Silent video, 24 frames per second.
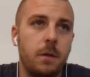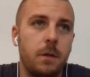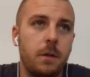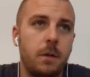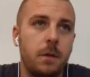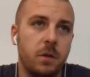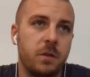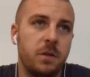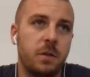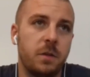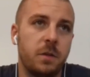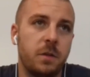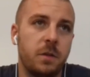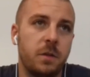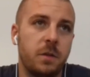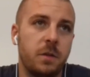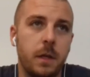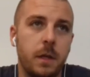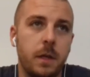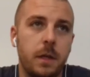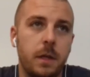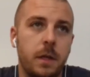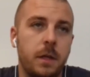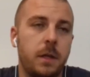
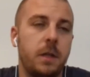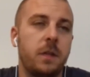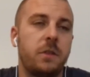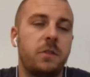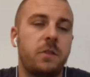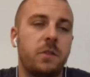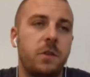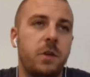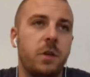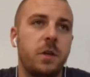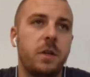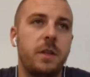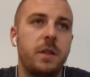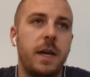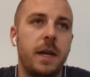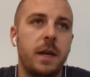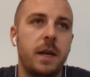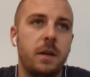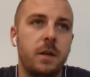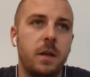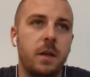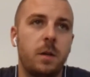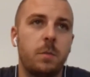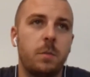ultimately it's good that
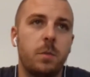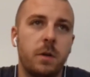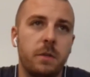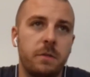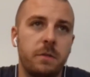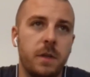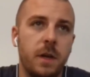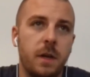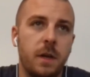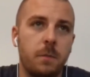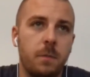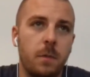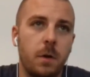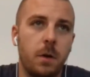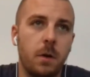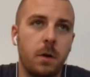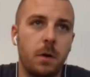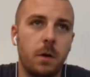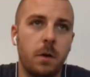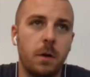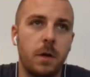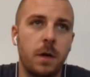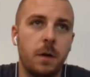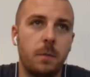a number of them
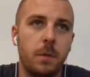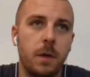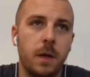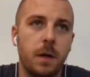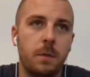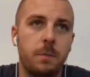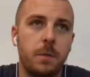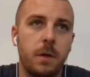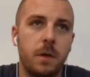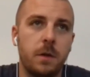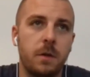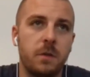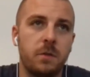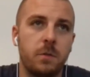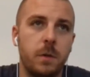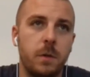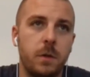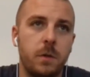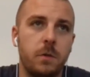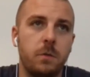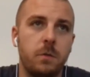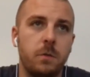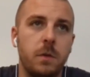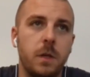are coming up, because we
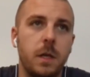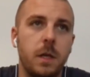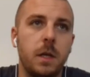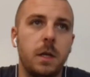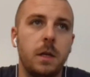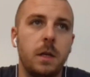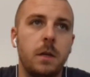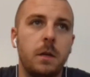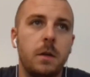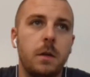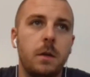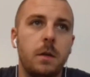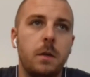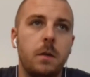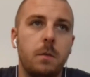do need